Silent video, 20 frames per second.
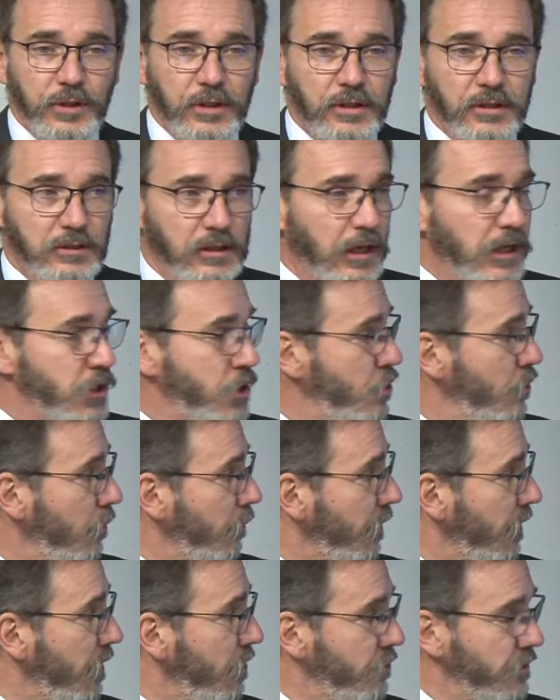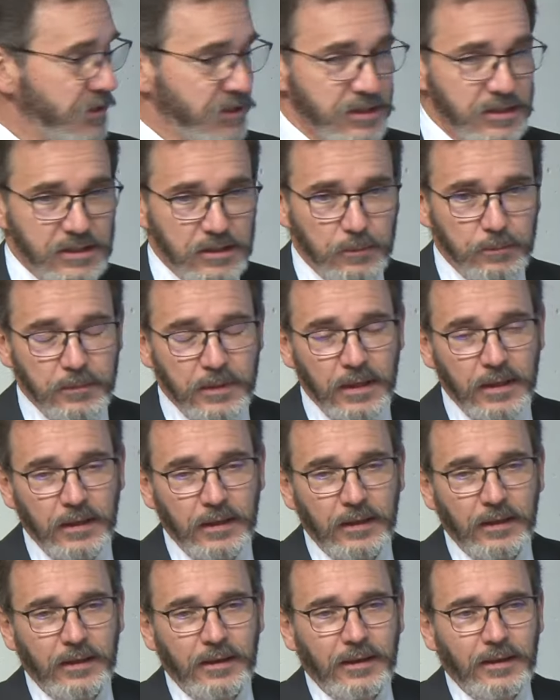the International Monetary System.
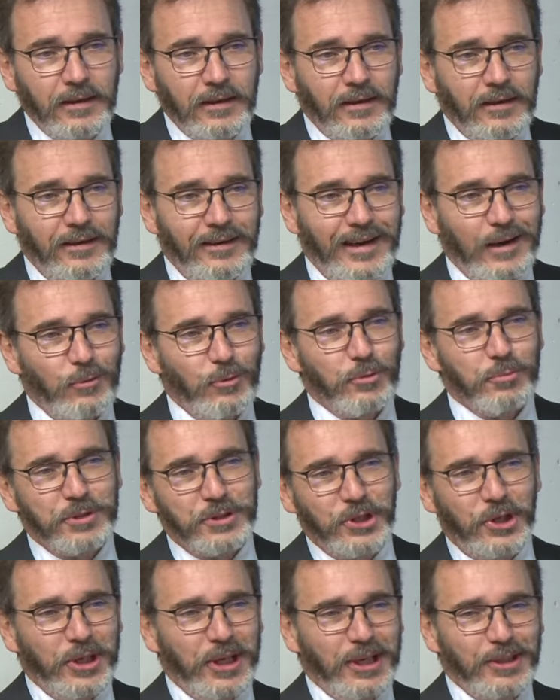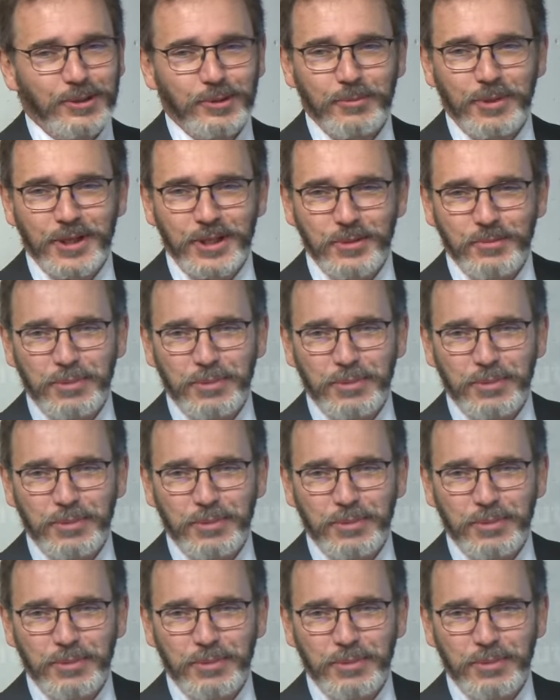I won't be talking too much